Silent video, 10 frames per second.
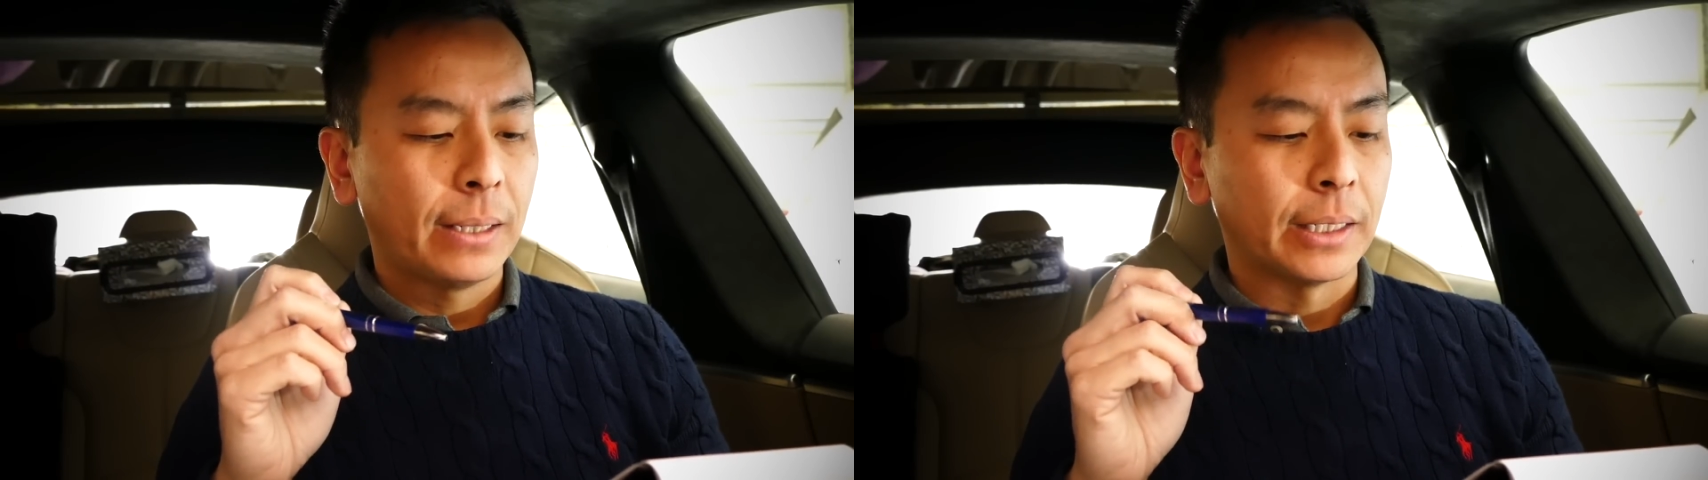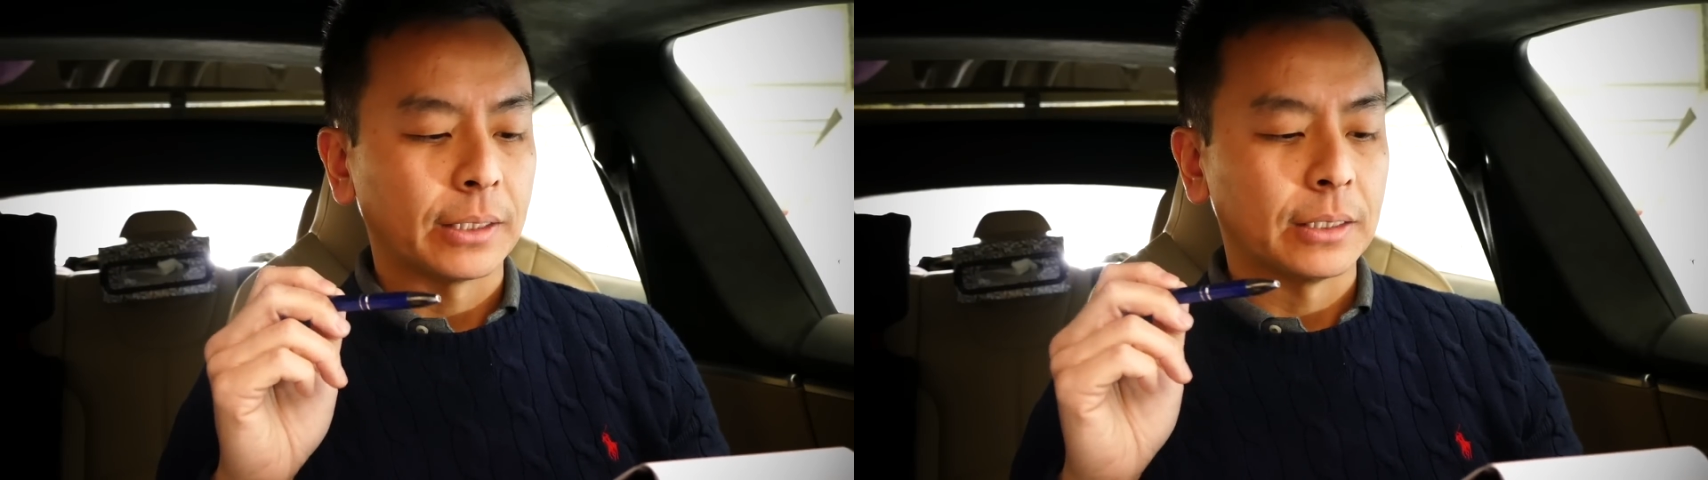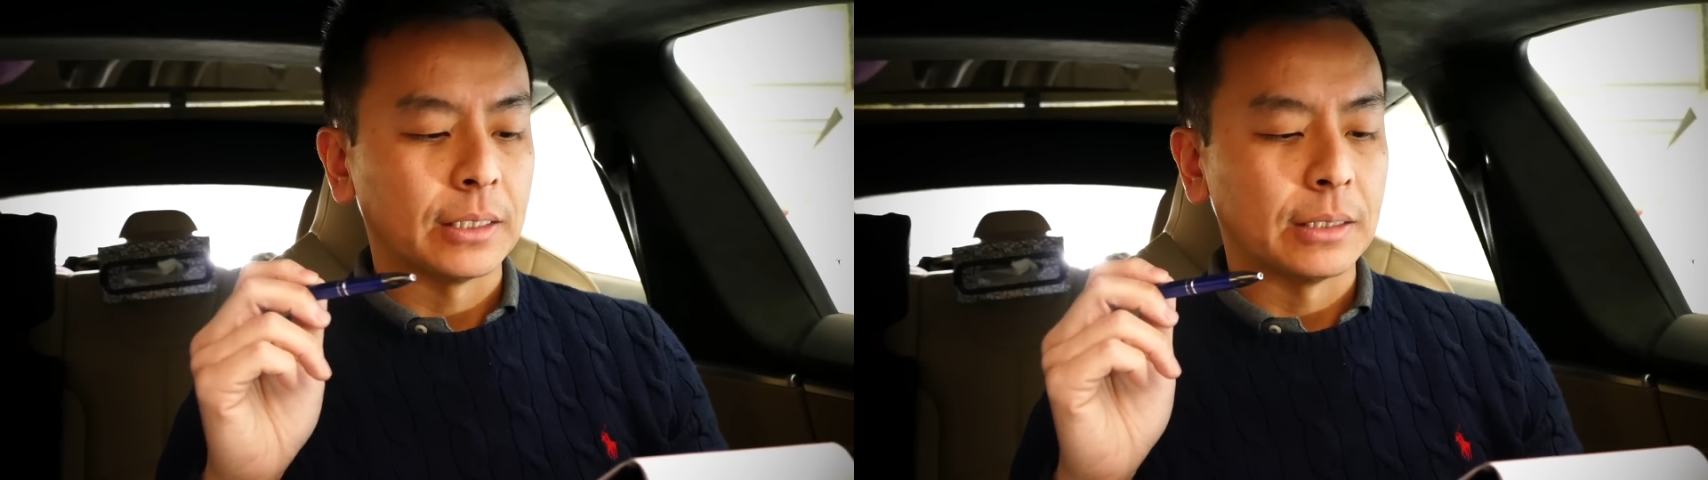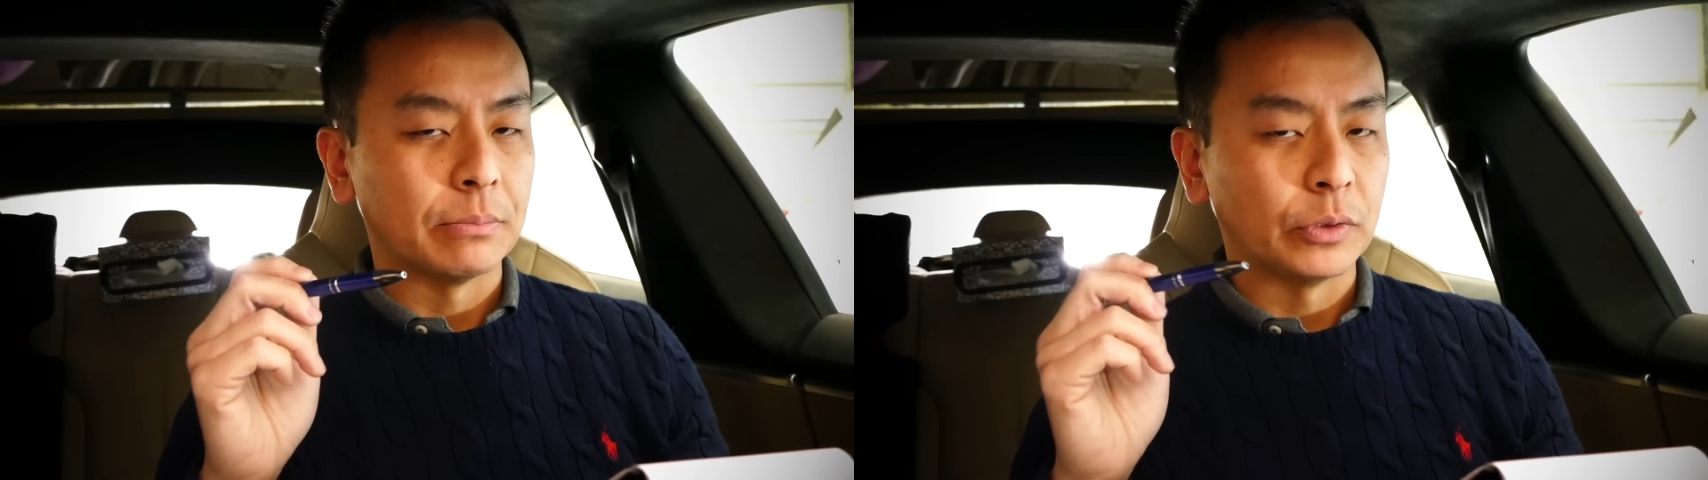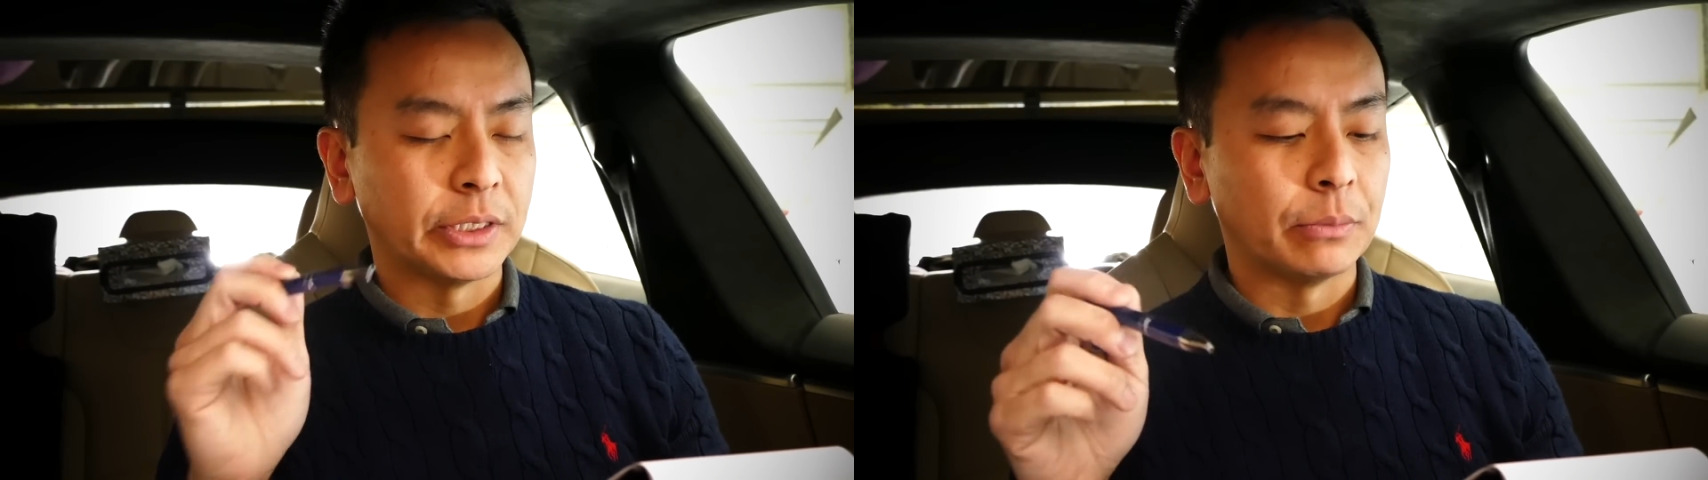Like
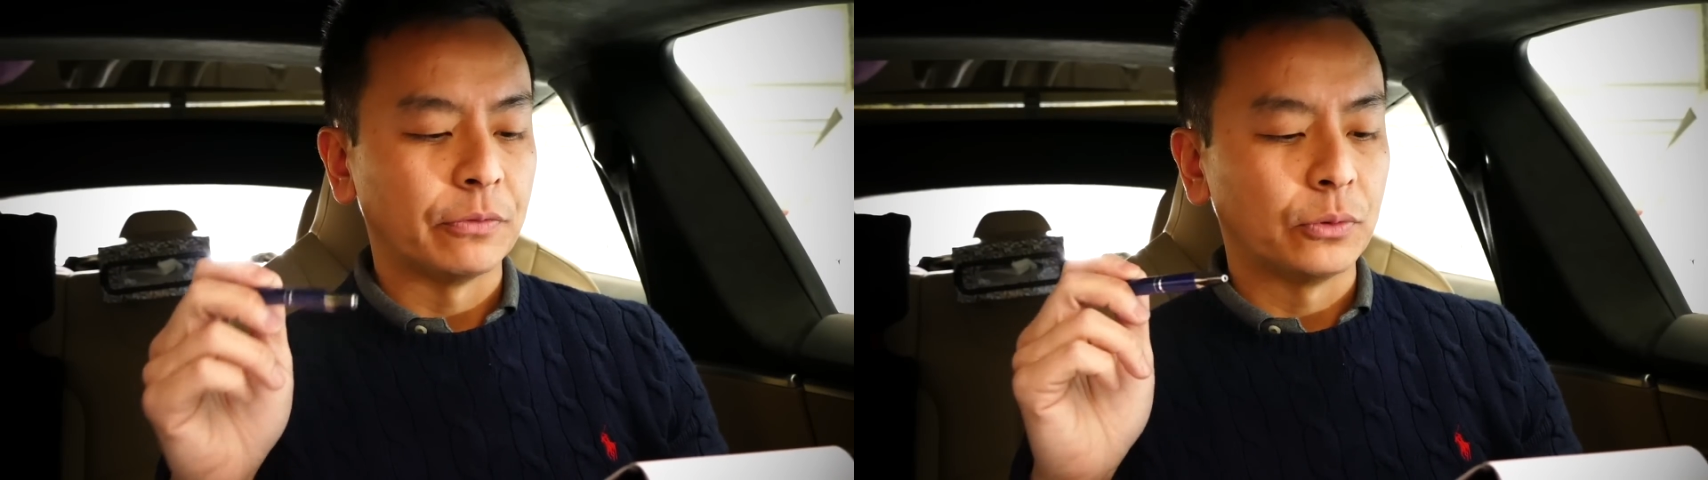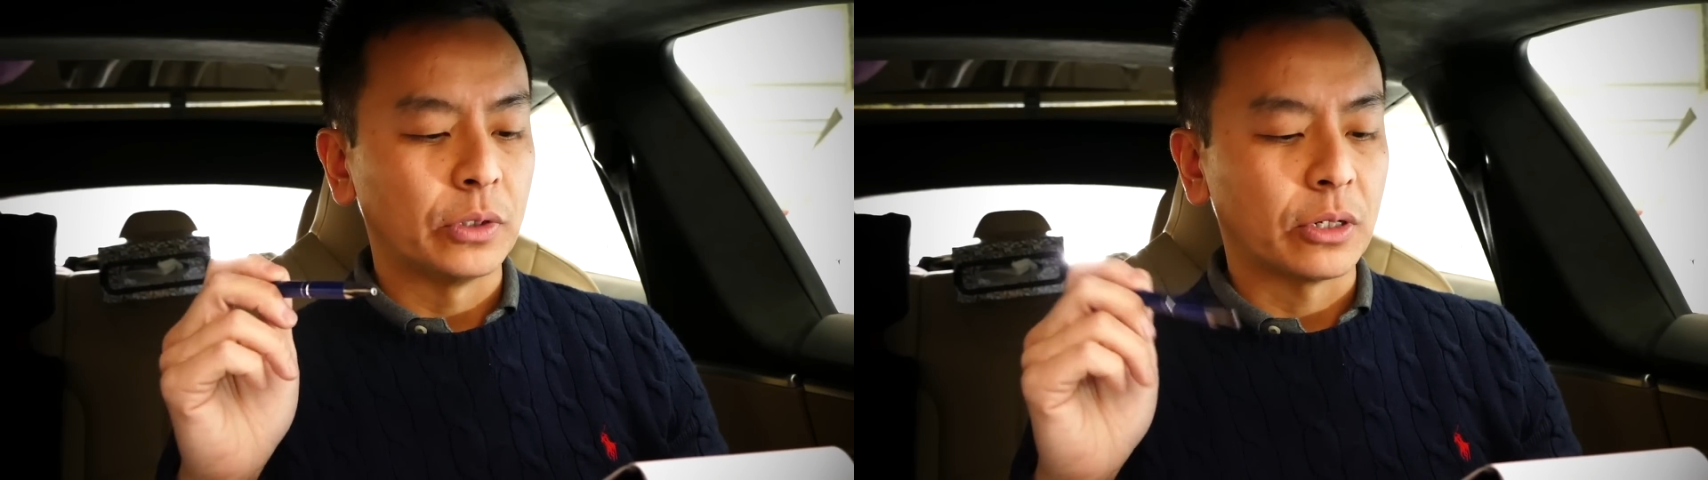we said before,